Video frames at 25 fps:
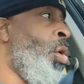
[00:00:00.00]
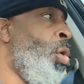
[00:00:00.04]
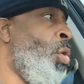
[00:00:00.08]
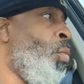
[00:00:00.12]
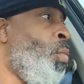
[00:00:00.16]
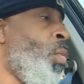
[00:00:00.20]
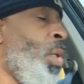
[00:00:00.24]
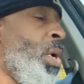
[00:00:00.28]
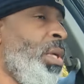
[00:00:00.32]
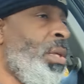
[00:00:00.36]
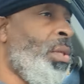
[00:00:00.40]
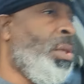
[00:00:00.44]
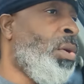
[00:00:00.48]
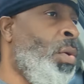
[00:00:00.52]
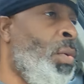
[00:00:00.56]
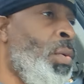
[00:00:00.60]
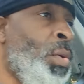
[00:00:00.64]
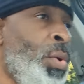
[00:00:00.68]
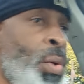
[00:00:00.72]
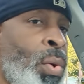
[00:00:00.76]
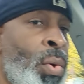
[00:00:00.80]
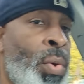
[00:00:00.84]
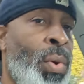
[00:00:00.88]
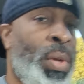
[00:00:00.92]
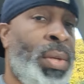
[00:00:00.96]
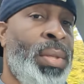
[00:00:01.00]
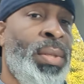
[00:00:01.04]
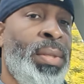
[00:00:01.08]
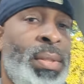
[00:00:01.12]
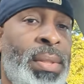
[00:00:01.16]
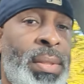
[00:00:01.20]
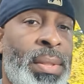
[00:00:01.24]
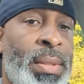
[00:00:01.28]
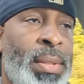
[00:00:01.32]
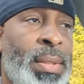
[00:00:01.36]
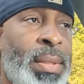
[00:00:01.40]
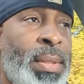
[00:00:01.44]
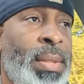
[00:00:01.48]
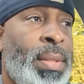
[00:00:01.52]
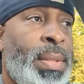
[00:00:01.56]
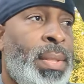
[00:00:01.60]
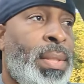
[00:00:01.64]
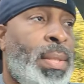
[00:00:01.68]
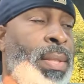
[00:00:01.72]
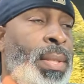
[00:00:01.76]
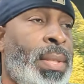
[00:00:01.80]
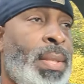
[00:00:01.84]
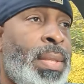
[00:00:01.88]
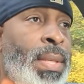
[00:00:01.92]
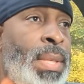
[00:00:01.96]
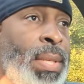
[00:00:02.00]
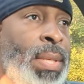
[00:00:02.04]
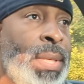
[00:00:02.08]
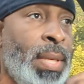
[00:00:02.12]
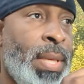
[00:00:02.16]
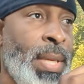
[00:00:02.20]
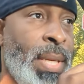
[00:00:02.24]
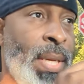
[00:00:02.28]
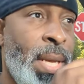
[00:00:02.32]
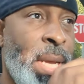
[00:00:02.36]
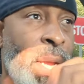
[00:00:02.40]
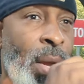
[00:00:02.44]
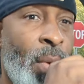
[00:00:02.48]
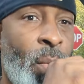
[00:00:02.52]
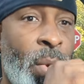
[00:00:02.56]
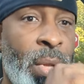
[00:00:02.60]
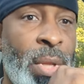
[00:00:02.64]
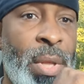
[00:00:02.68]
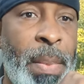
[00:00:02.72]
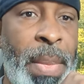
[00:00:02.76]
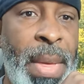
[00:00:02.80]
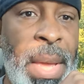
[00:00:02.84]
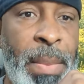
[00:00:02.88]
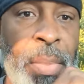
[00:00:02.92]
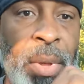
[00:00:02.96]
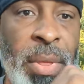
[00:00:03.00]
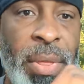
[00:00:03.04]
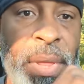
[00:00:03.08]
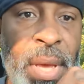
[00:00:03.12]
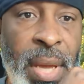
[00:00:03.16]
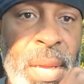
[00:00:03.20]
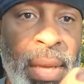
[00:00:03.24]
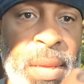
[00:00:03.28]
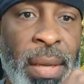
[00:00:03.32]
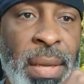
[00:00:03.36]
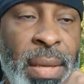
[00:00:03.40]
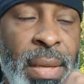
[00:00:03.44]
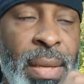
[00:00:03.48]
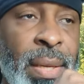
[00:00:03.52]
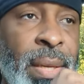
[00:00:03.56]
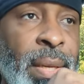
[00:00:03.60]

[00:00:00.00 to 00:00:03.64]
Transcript: what is going on, what the people think.